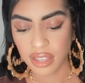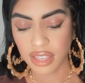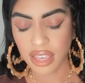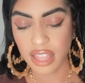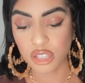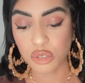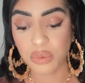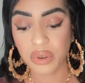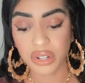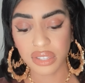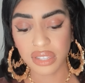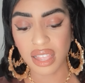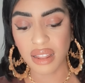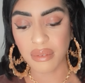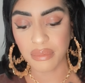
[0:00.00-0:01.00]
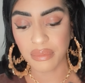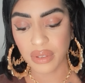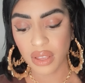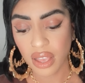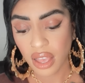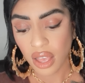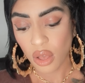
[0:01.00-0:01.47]
yeah, this person,
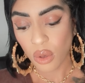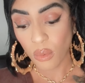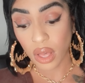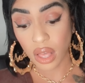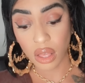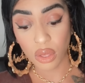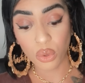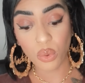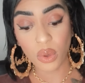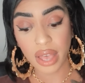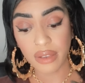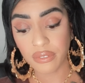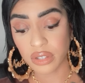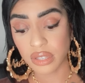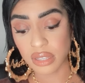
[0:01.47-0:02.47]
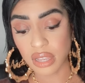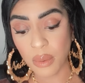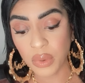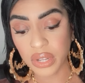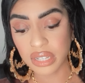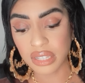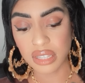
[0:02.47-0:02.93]
well, whoever,
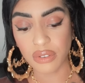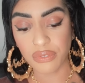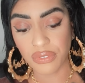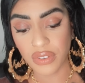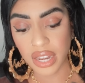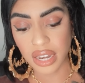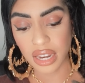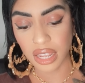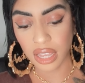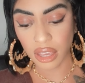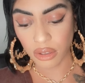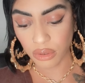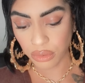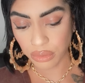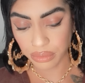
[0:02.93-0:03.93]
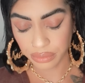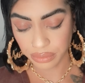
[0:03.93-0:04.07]
someone is defending you.